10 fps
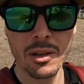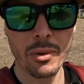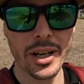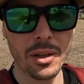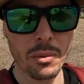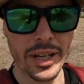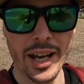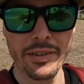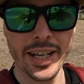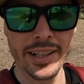Well, we
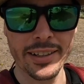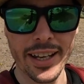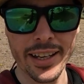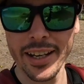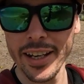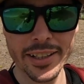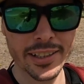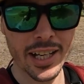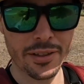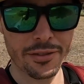haven't had
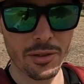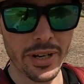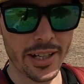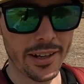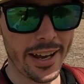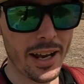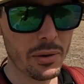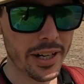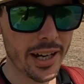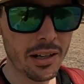any luck for about an
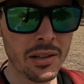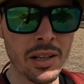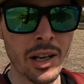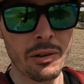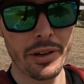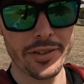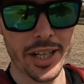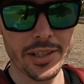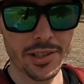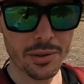hour now. We've
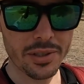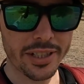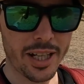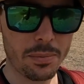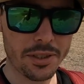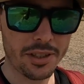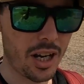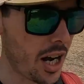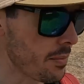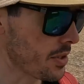changed lures a couple of
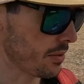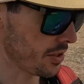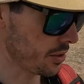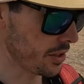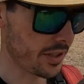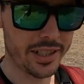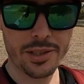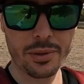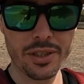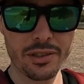times, still using
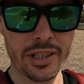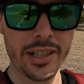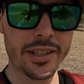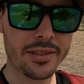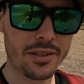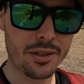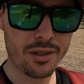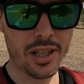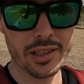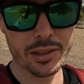that squidtrex,
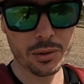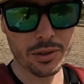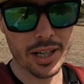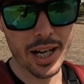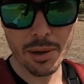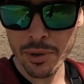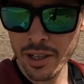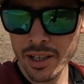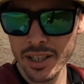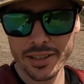tried a little grub,
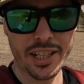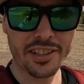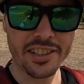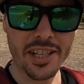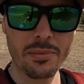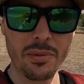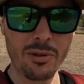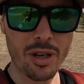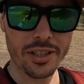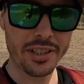nothing seemed to
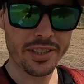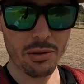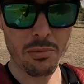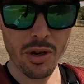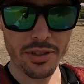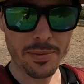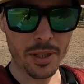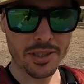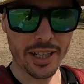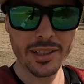be working, so we're moving
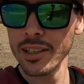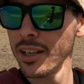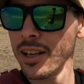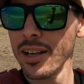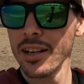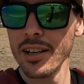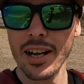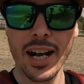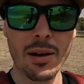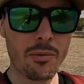spots again.
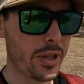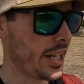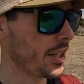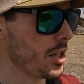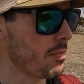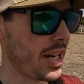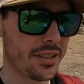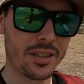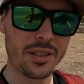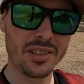We're going to go
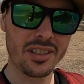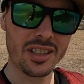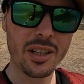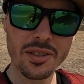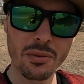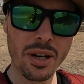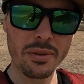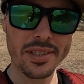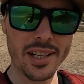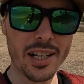back to close to where
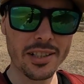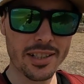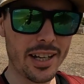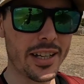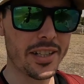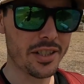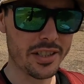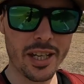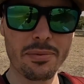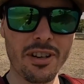we started today and
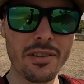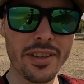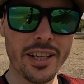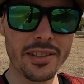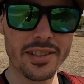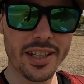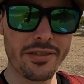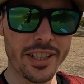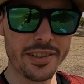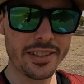just keep throwing there and see
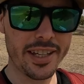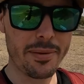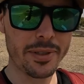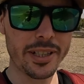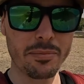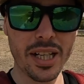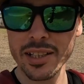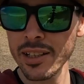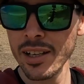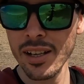if anything's happening,
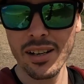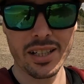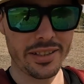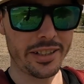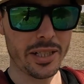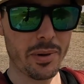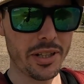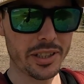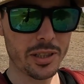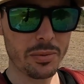but I think I
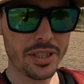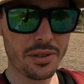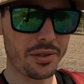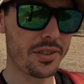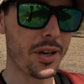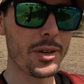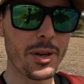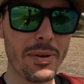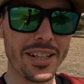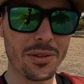spoke a little bit too
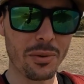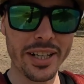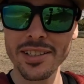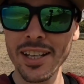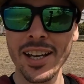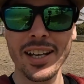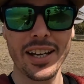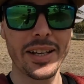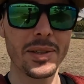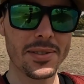soon about the wind.
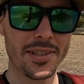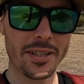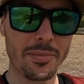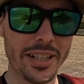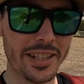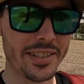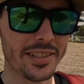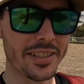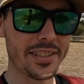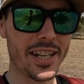It looks like a big
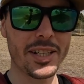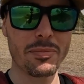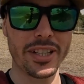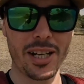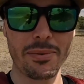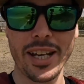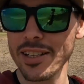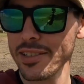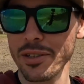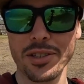easterly starting to pick up
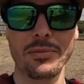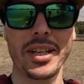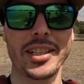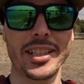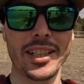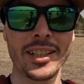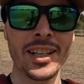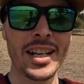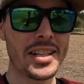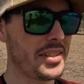now, so it should make
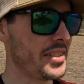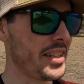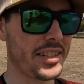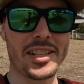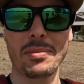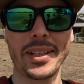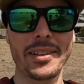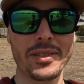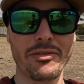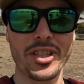this next couple of
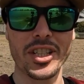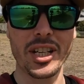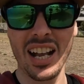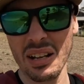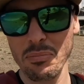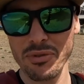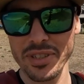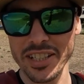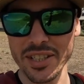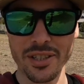hours of fishing
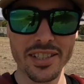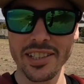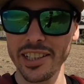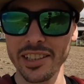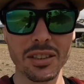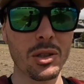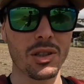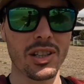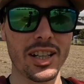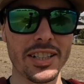pretty interesting
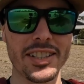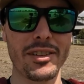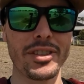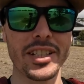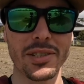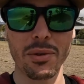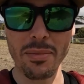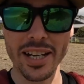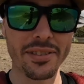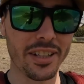and kind of tough here, so we
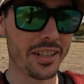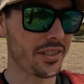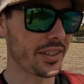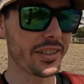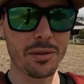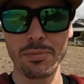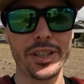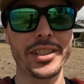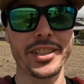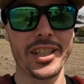may have to actually
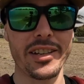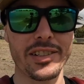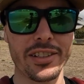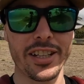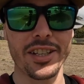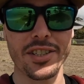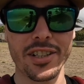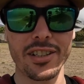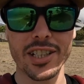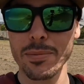completely change
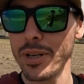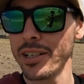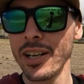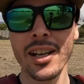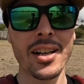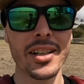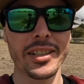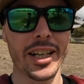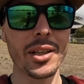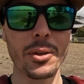location, guys. But
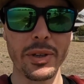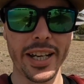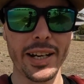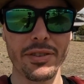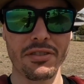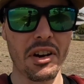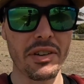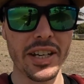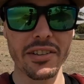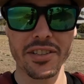yeah, look, we're going to have a
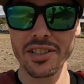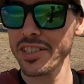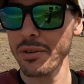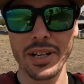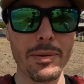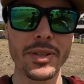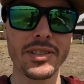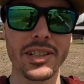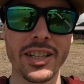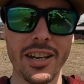throw here and just see what
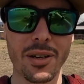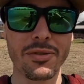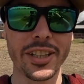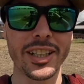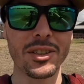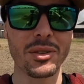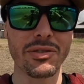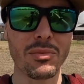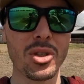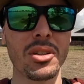happens, and yeah, hopefully get onto a
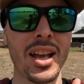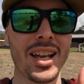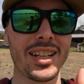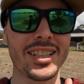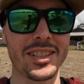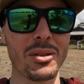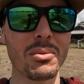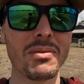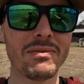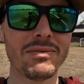few more. Let's go.